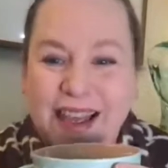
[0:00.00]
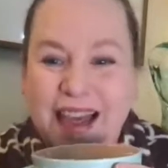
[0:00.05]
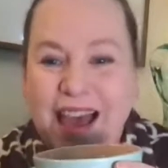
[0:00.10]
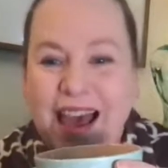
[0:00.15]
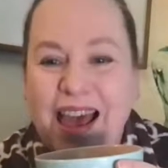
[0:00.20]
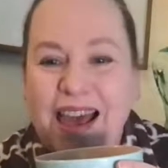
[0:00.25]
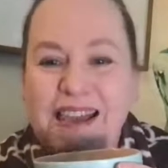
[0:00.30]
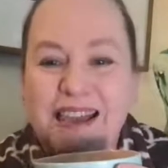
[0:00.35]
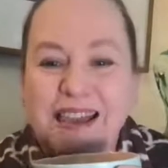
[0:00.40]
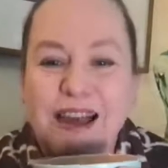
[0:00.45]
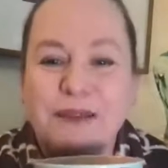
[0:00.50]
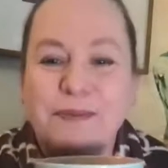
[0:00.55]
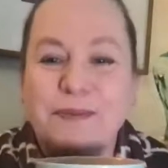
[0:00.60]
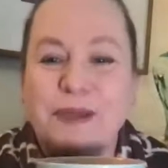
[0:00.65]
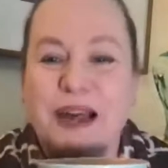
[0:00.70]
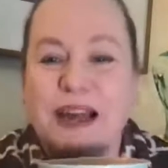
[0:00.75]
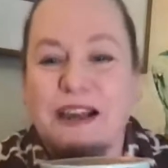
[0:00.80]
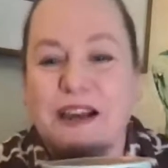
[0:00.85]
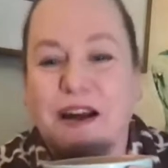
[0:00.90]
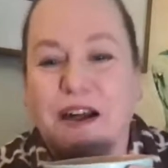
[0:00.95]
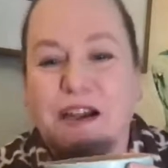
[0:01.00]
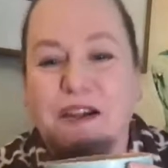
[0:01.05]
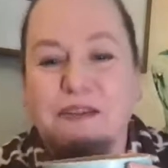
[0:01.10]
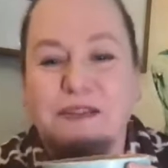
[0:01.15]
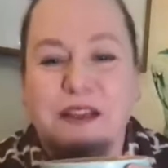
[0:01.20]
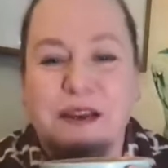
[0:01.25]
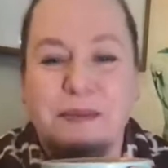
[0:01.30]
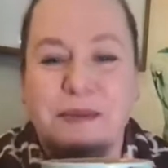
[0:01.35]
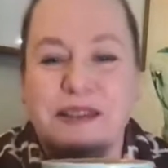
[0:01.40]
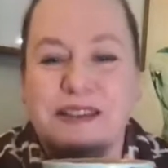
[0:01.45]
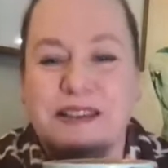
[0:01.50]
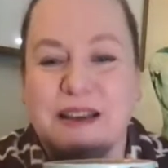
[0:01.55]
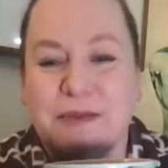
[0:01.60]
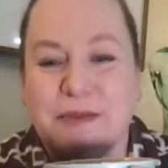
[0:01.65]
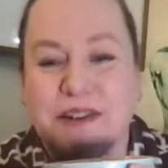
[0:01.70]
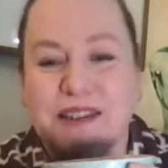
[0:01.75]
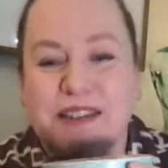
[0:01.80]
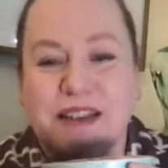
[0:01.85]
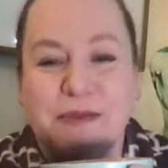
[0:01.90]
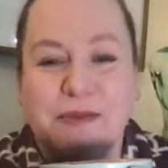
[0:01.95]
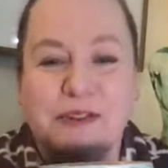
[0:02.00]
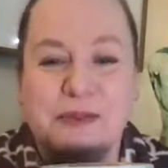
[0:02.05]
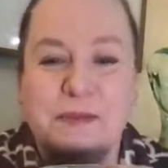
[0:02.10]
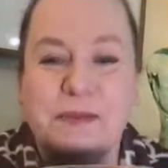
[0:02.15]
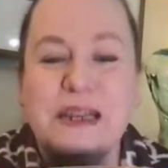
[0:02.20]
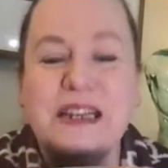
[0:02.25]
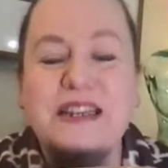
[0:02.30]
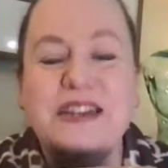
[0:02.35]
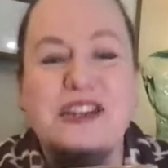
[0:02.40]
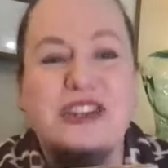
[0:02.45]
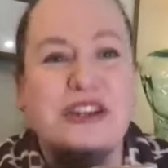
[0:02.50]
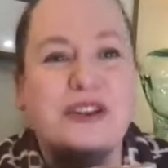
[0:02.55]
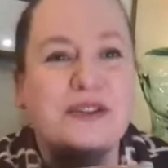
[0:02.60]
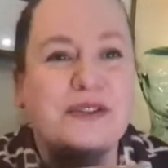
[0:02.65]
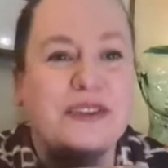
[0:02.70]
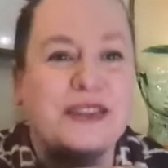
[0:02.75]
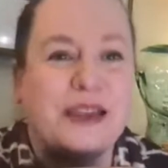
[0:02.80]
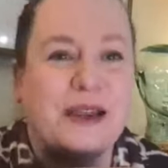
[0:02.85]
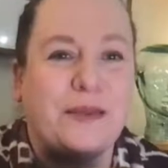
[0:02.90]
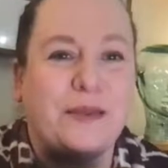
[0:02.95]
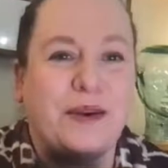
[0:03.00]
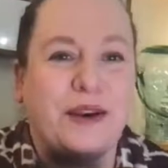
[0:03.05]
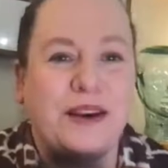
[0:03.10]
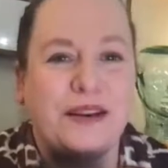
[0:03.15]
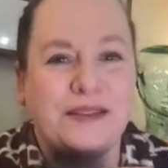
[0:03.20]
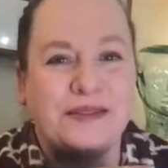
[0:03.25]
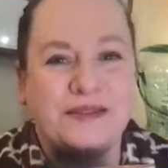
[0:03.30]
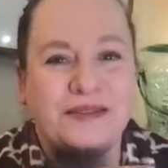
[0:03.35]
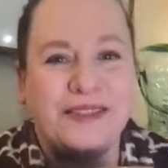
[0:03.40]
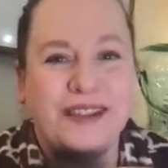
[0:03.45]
I love black olives on my Subway sandwich. Me too, Tamara.